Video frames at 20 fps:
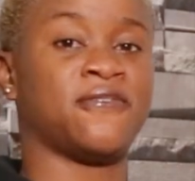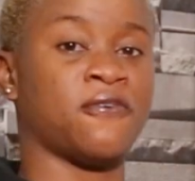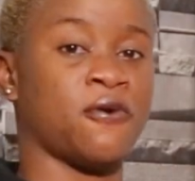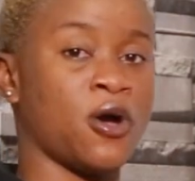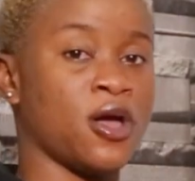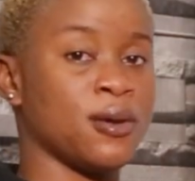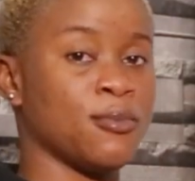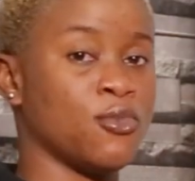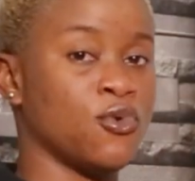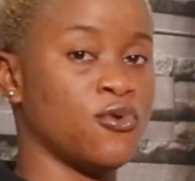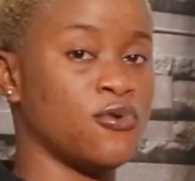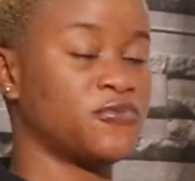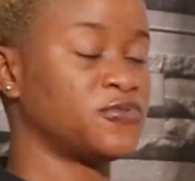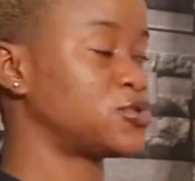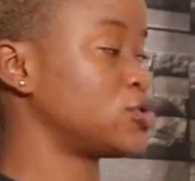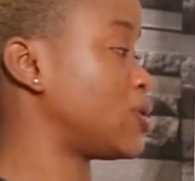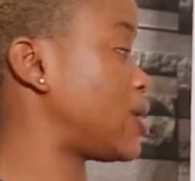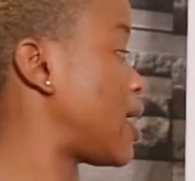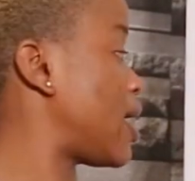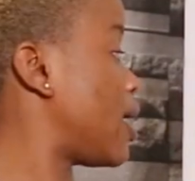foil move
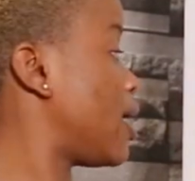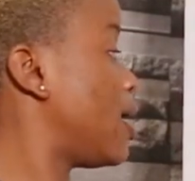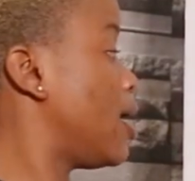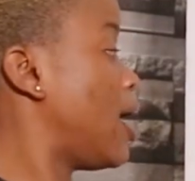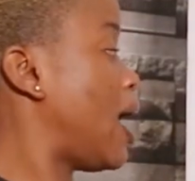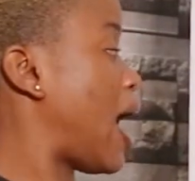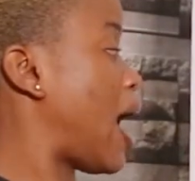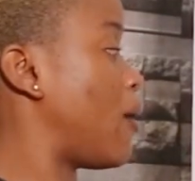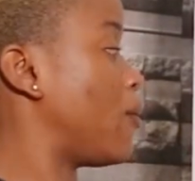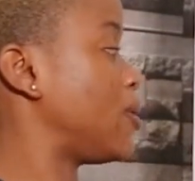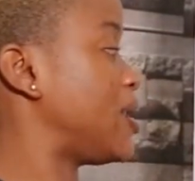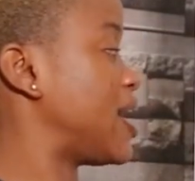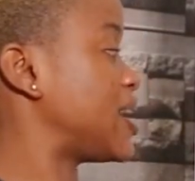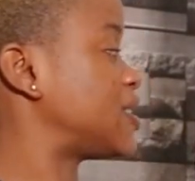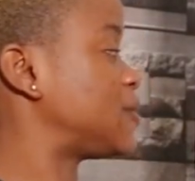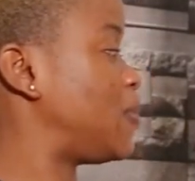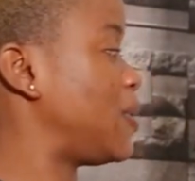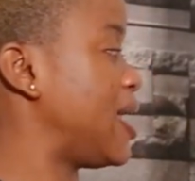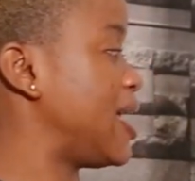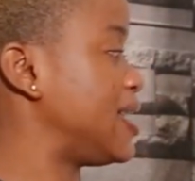so that I would
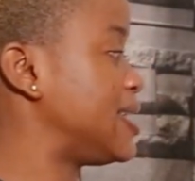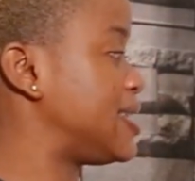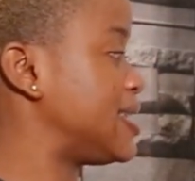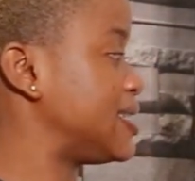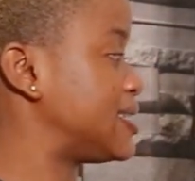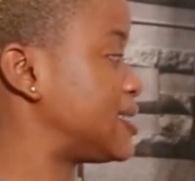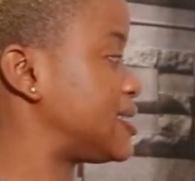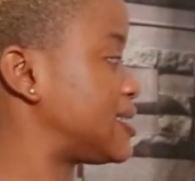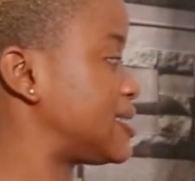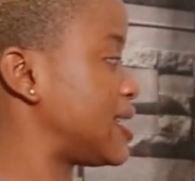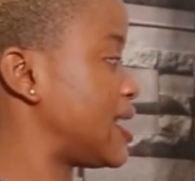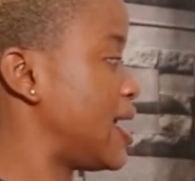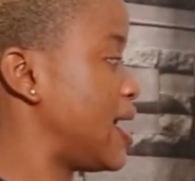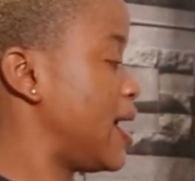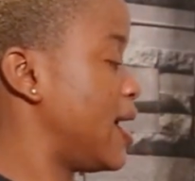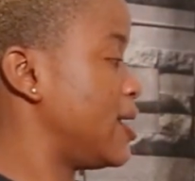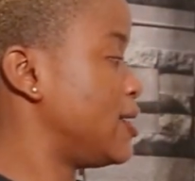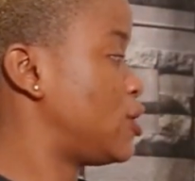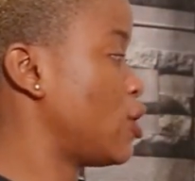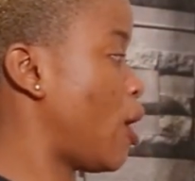explain this
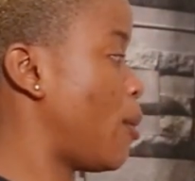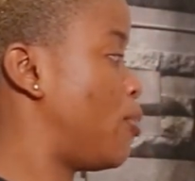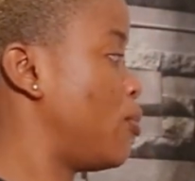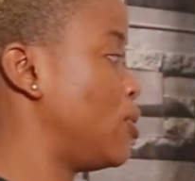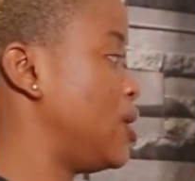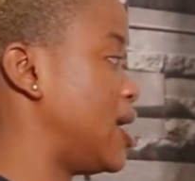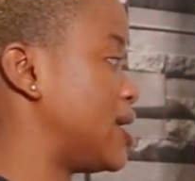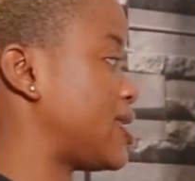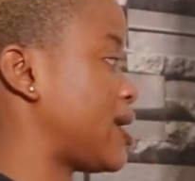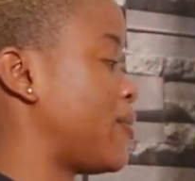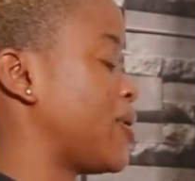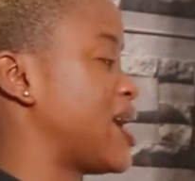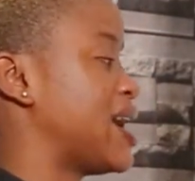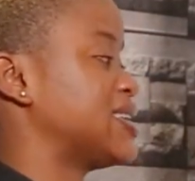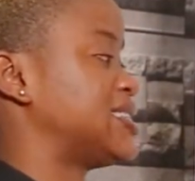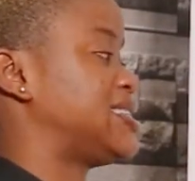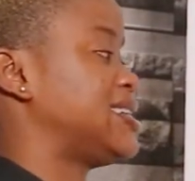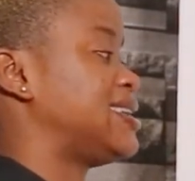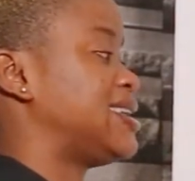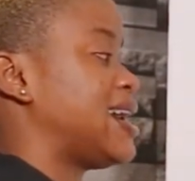double letter, we
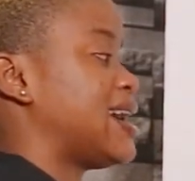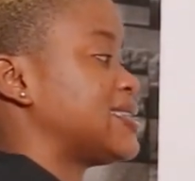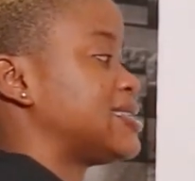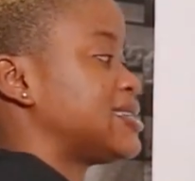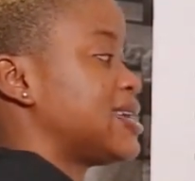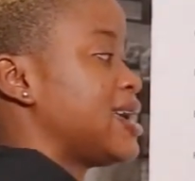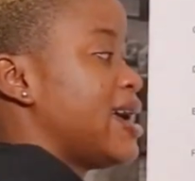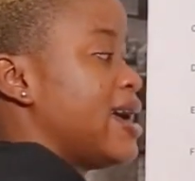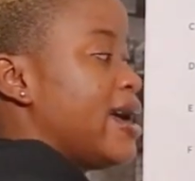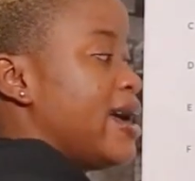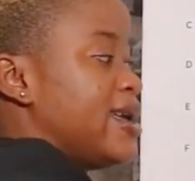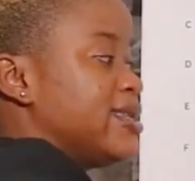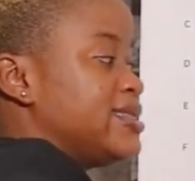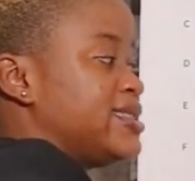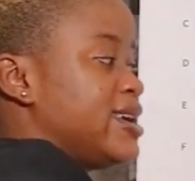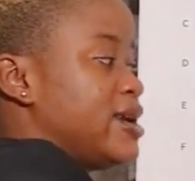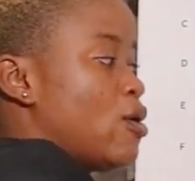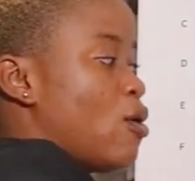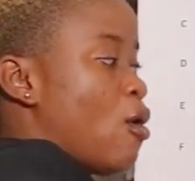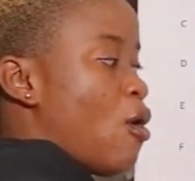can see that the